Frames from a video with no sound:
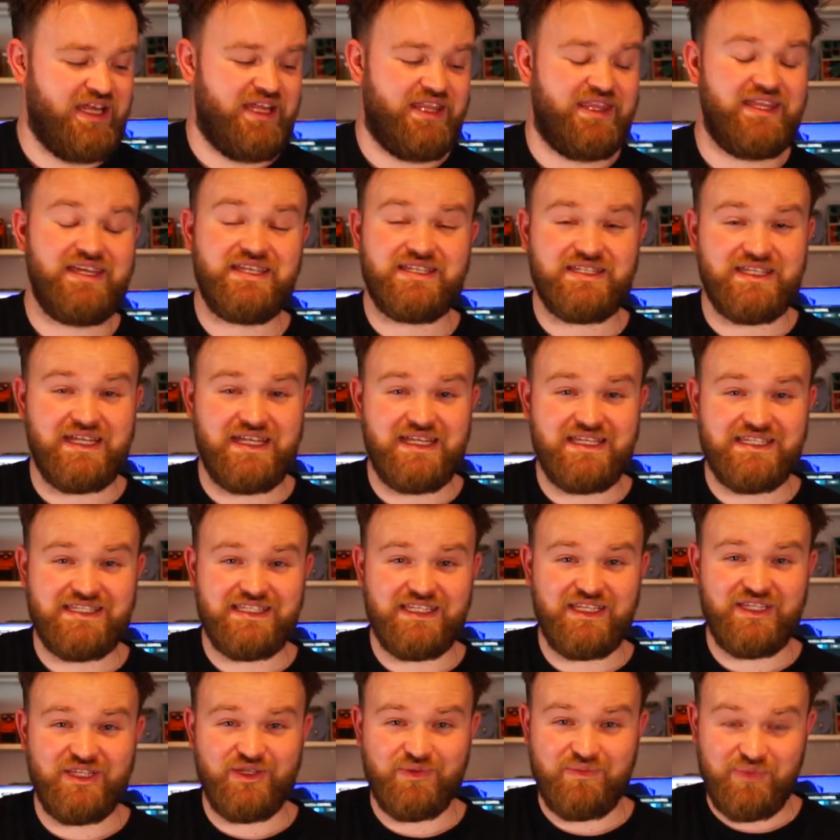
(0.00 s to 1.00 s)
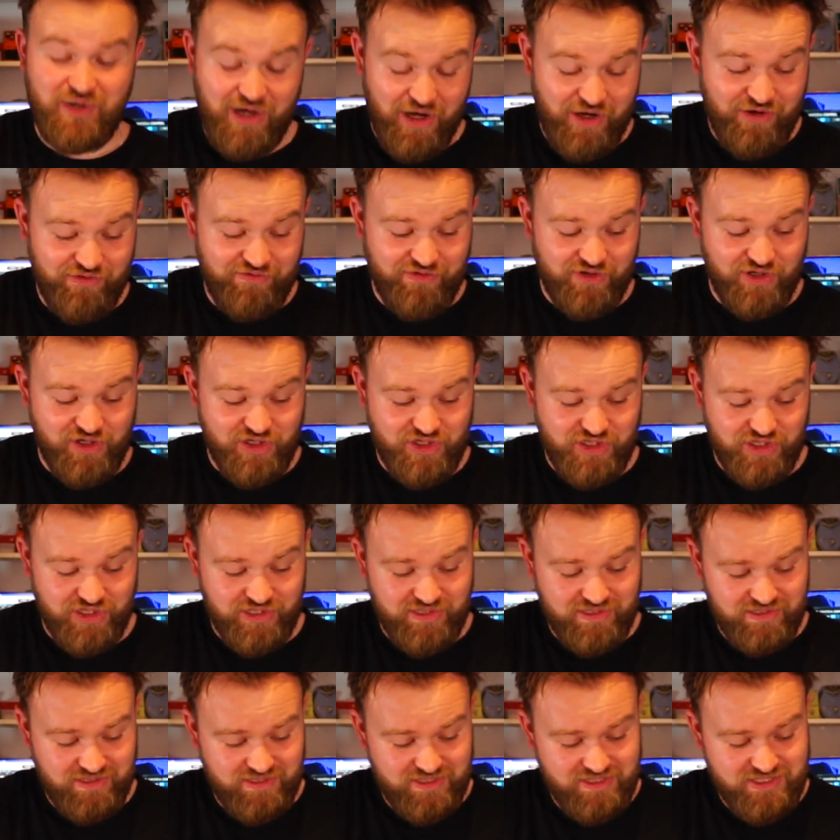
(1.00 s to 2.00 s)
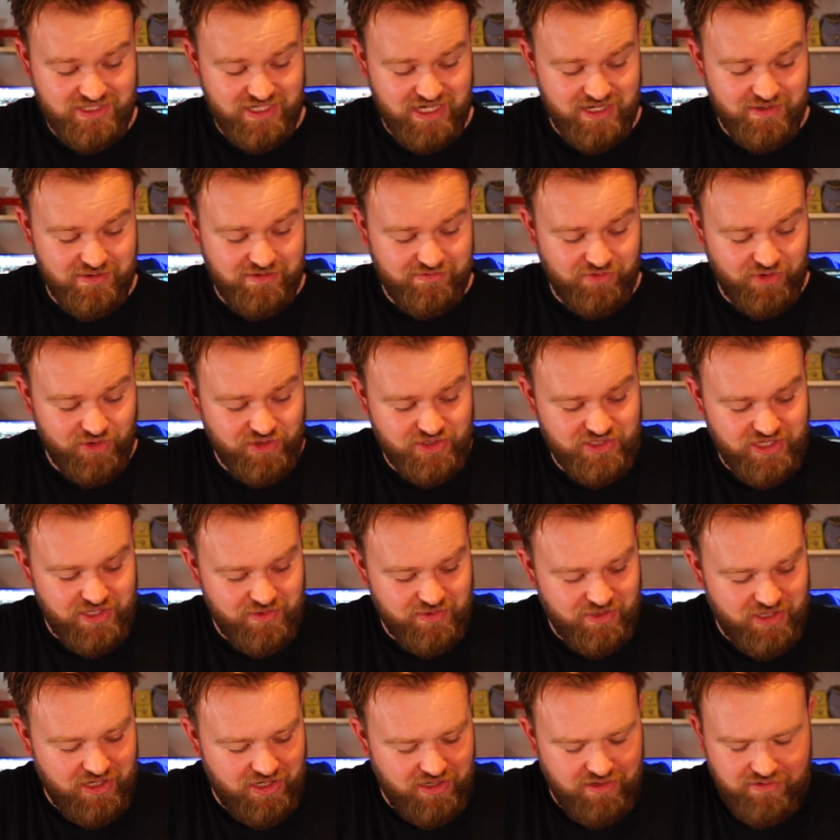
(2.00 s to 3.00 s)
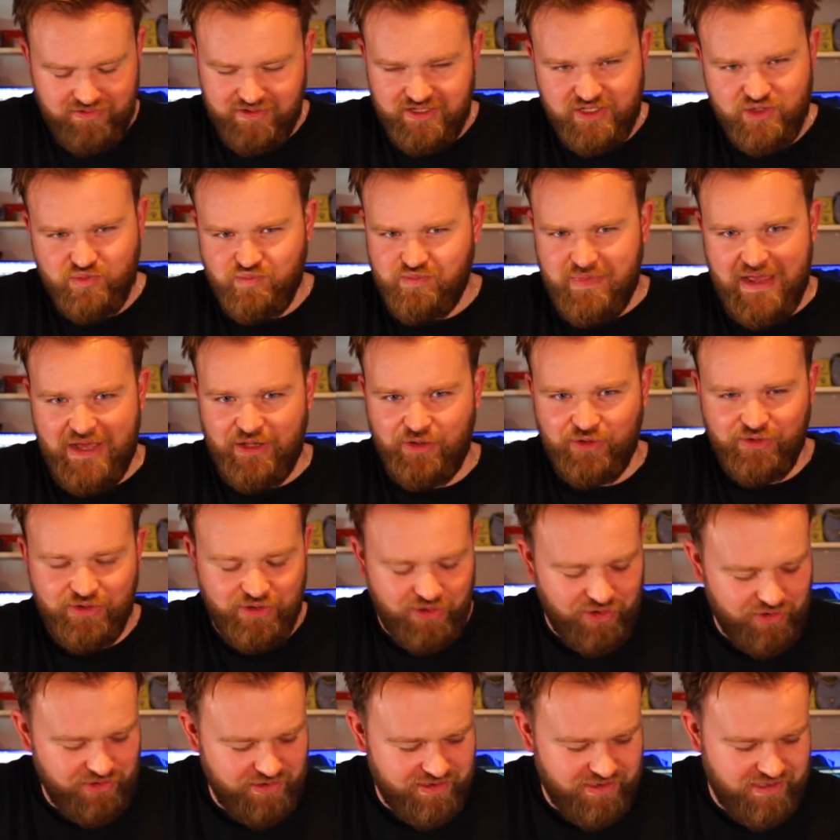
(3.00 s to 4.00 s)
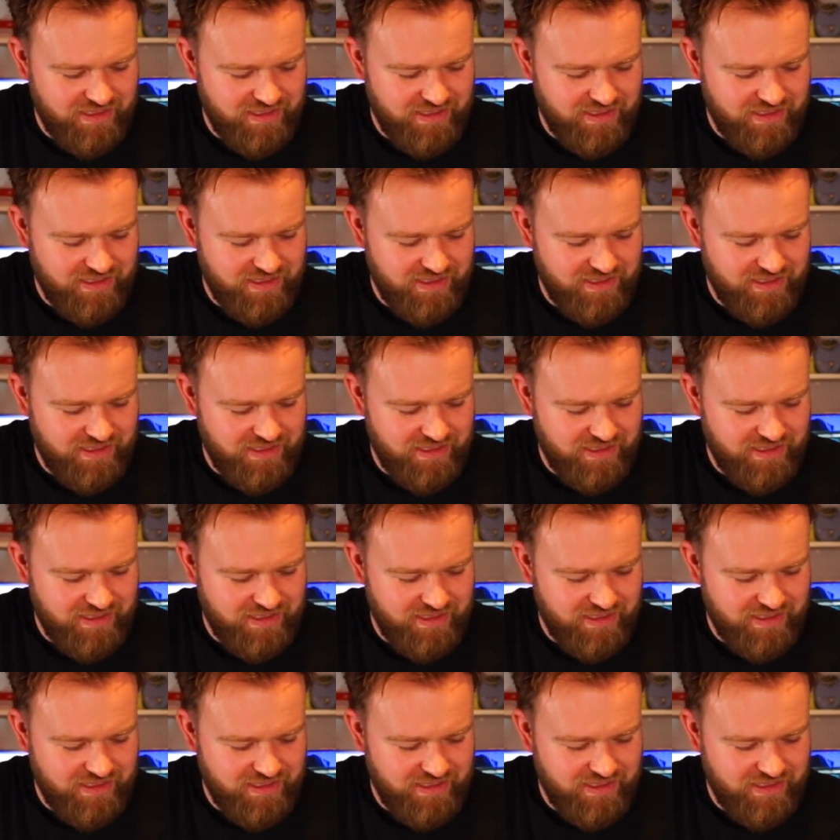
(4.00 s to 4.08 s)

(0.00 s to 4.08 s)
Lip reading: This is the Pro version, so we've also got this metal nut,